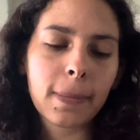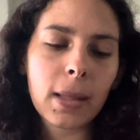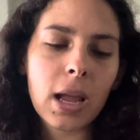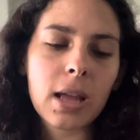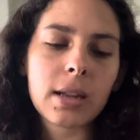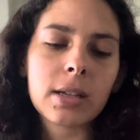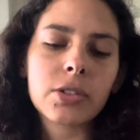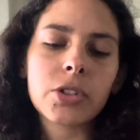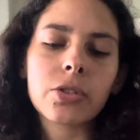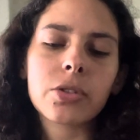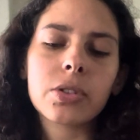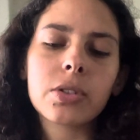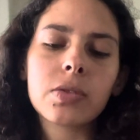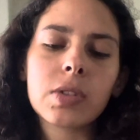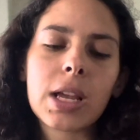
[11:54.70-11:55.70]
And as you're
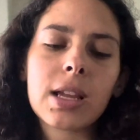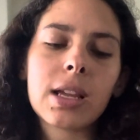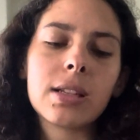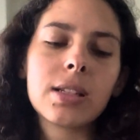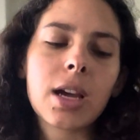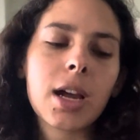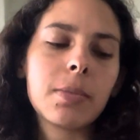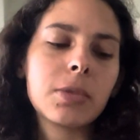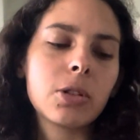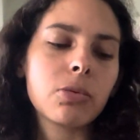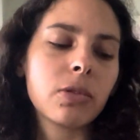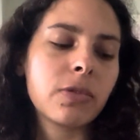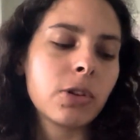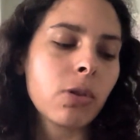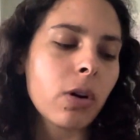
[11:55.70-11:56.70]
taking time to
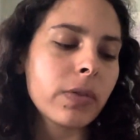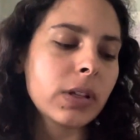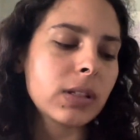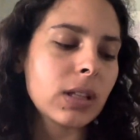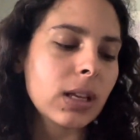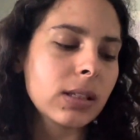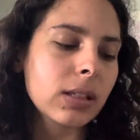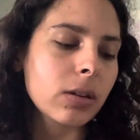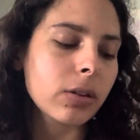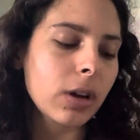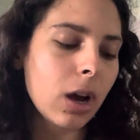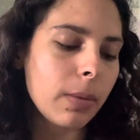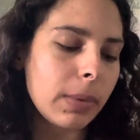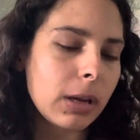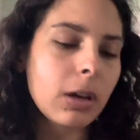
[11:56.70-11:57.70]
review all these things that are
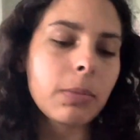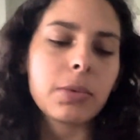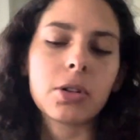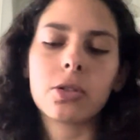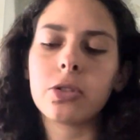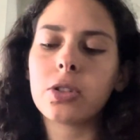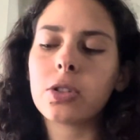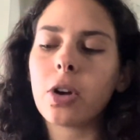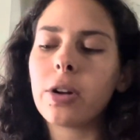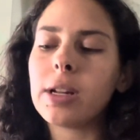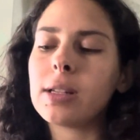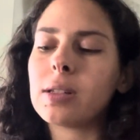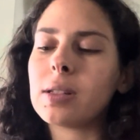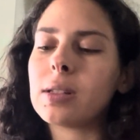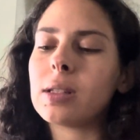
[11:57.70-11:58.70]
coming up, you're
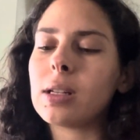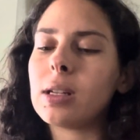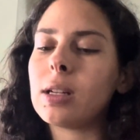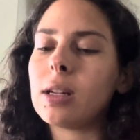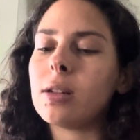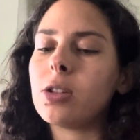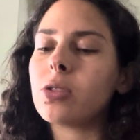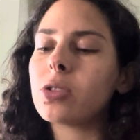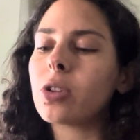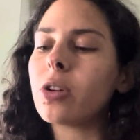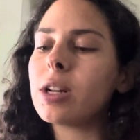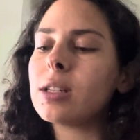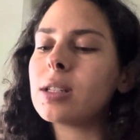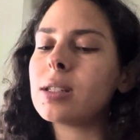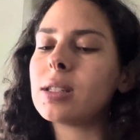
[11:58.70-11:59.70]
starting see you're
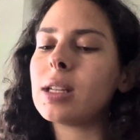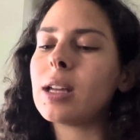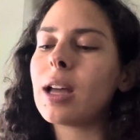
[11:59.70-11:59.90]
starting to see